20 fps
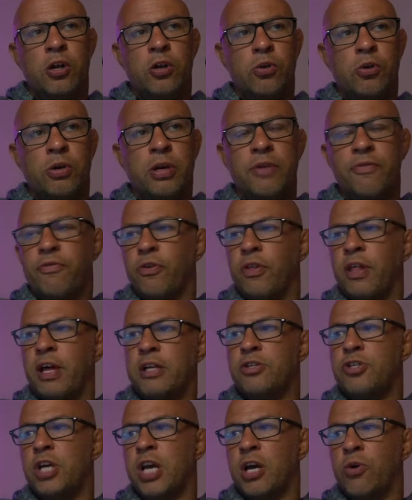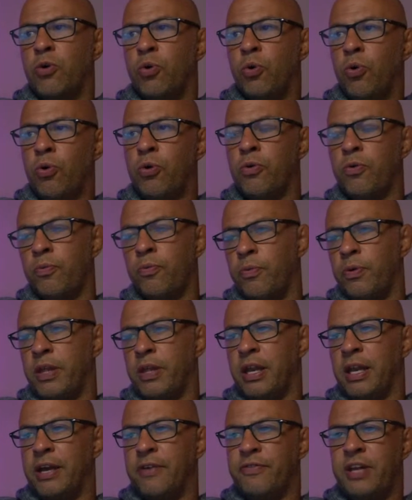looking for that check hook with
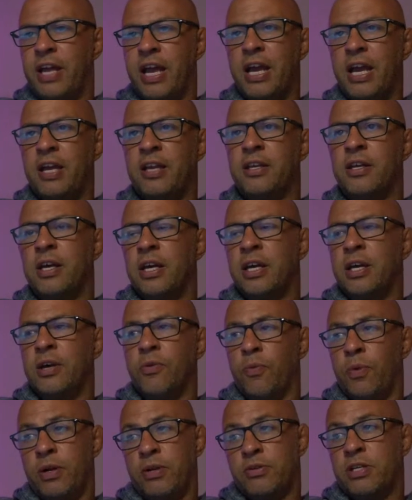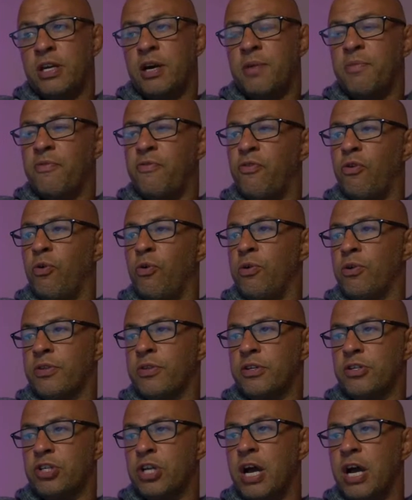the left hand when he was coming forward on
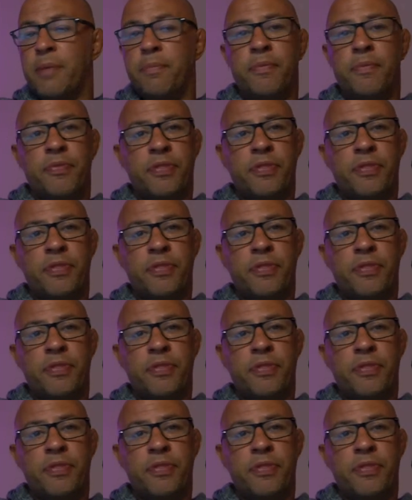the jab